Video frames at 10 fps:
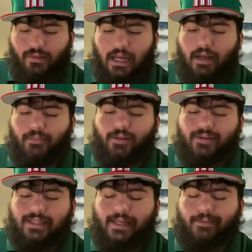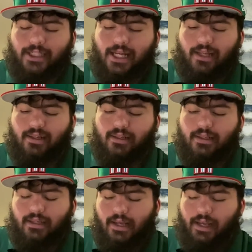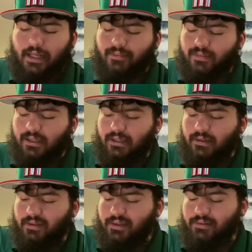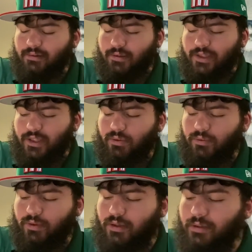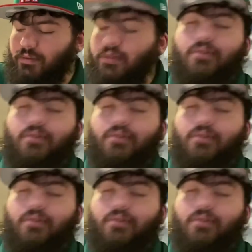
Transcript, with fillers: Add me on Snapchat a money underscore six one zero. Oh.